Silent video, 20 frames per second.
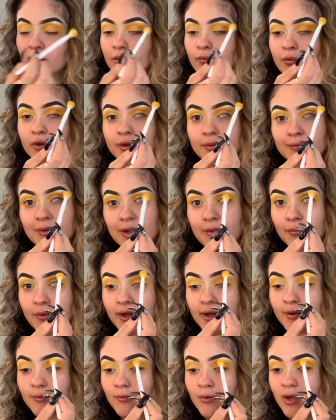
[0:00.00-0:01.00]
With my
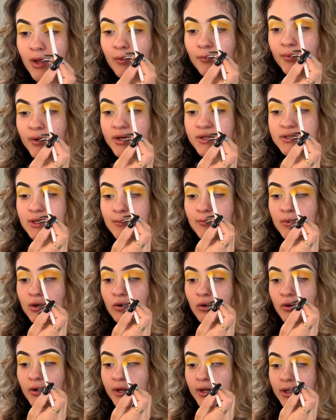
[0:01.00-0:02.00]
Wet n Wild brush, I'm going to
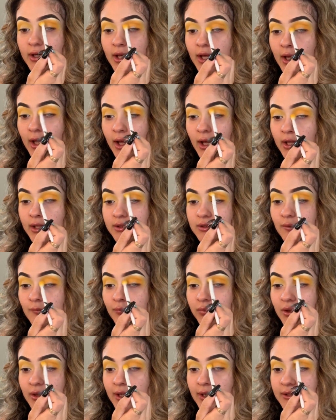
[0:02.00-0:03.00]
go in and
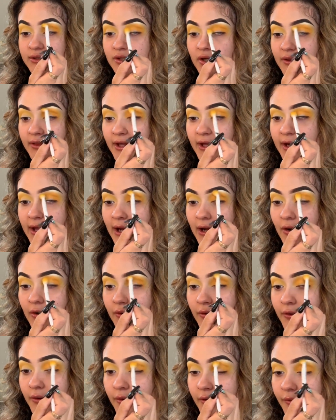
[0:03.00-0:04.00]
blend all that out.